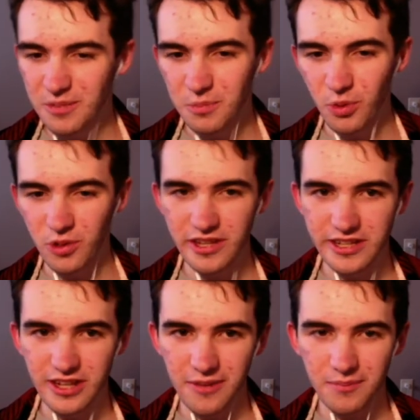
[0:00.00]
poorly
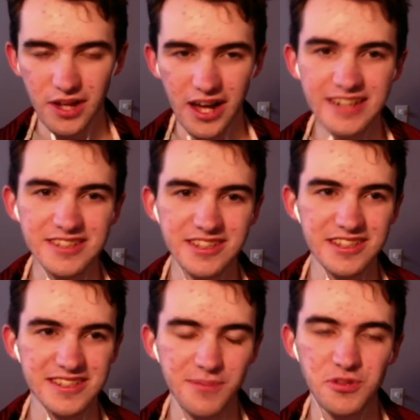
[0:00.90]
done. But honestly,
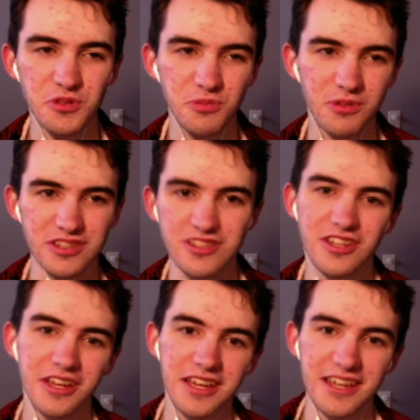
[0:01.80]
this episode was
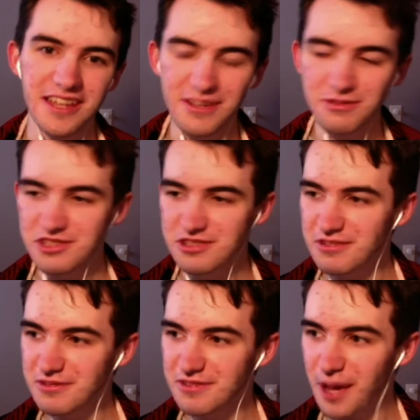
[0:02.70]
it was
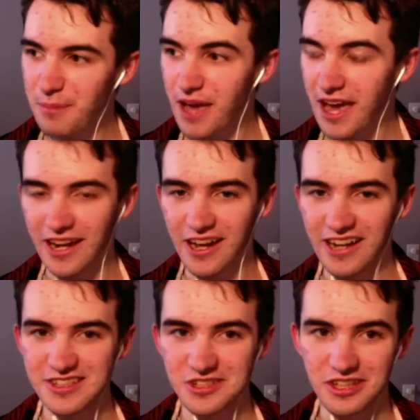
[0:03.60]
not bad.
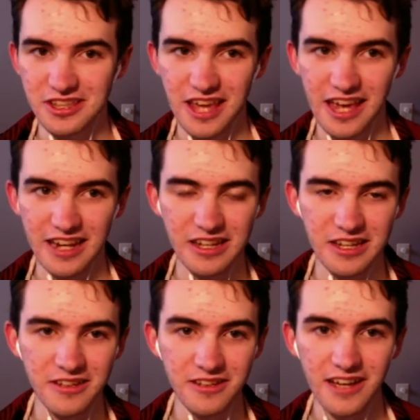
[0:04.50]
Honestly, the
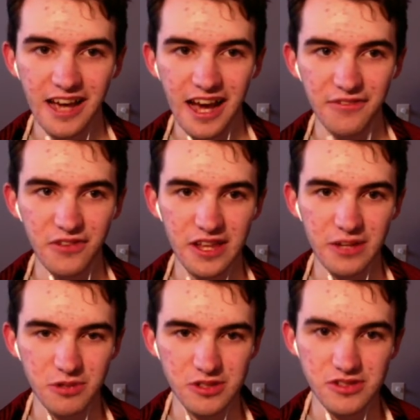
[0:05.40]
editing I feel
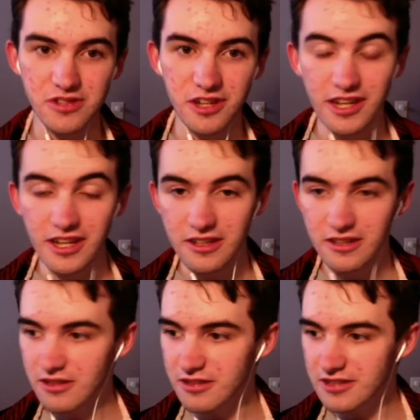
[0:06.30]
like was
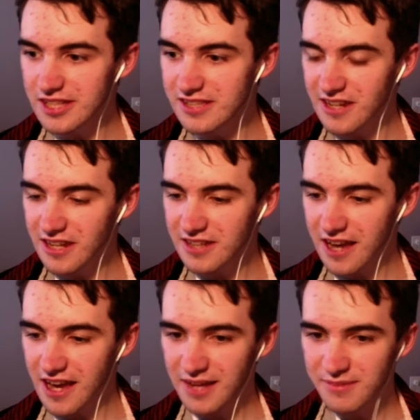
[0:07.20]
decent at
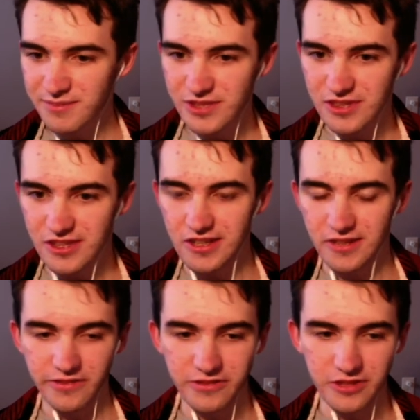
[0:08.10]
times.
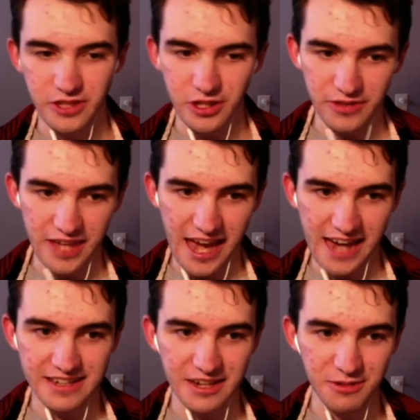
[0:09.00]
The you know the
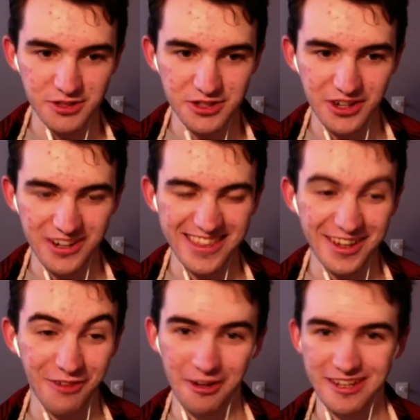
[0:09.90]
acting was good. The
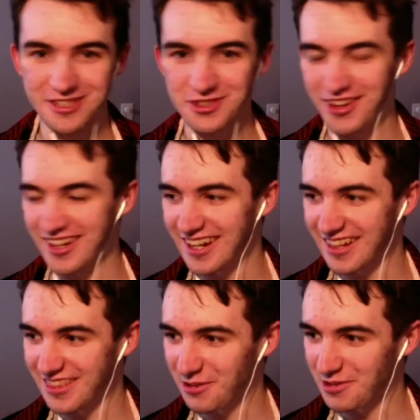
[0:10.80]
green screen edit
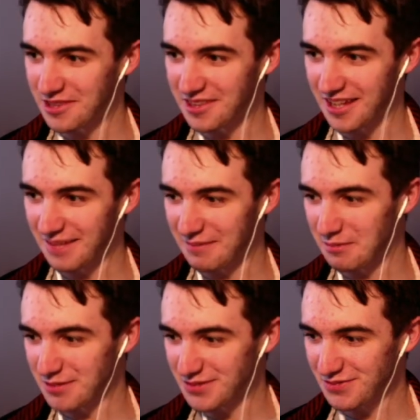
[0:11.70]
though with Amy
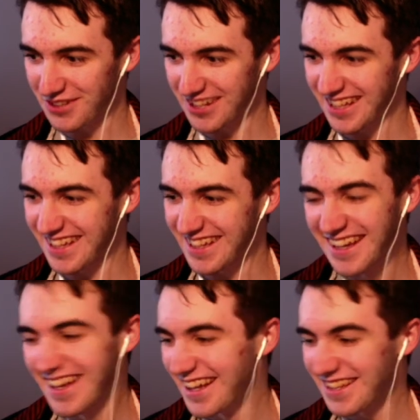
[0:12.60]
was funny.
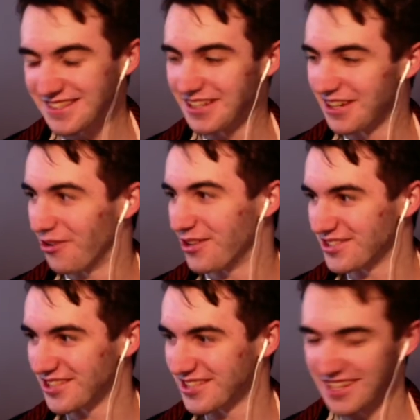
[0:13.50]
it it always
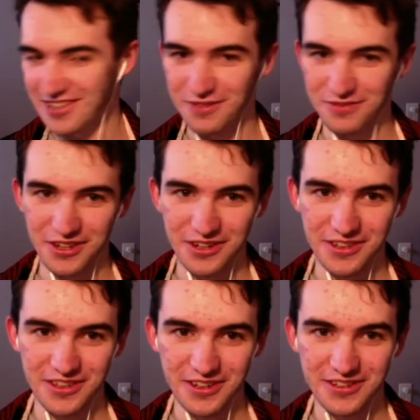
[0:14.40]
is. I love the
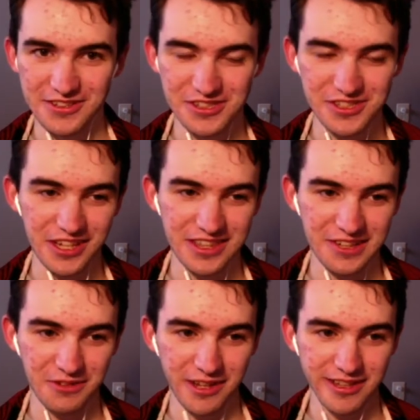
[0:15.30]
the just seeing the
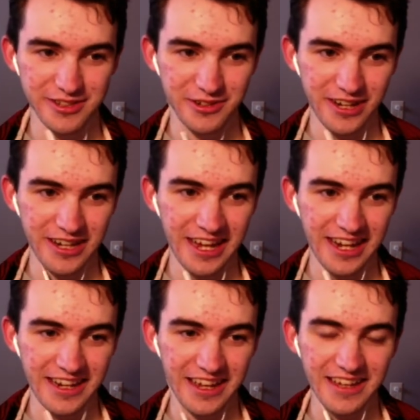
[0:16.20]
green screen
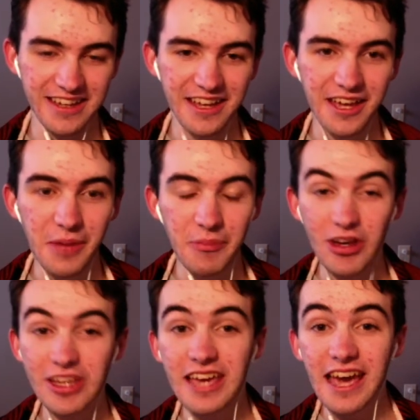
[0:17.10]
editing.
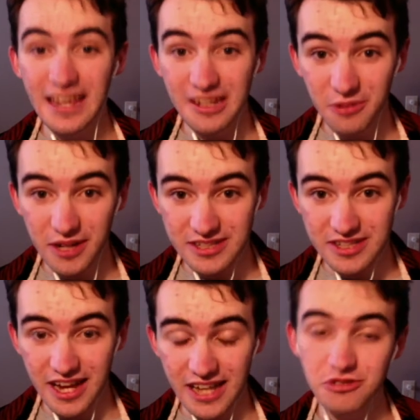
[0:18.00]
But yeah, anyways,
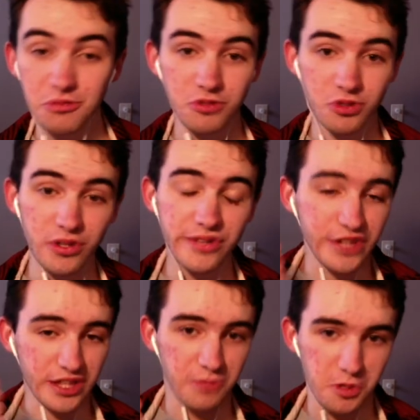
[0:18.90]
guys, enjoy the
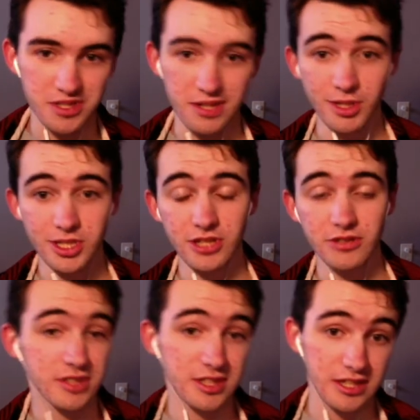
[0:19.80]
Viking video. Subscribe my channel.
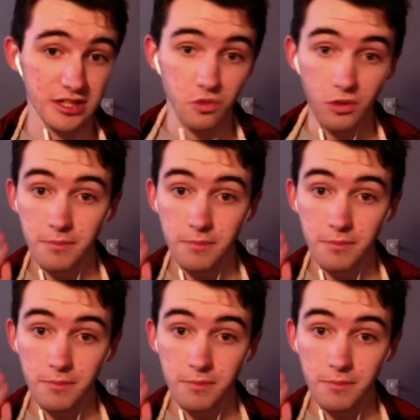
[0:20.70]
See you next one.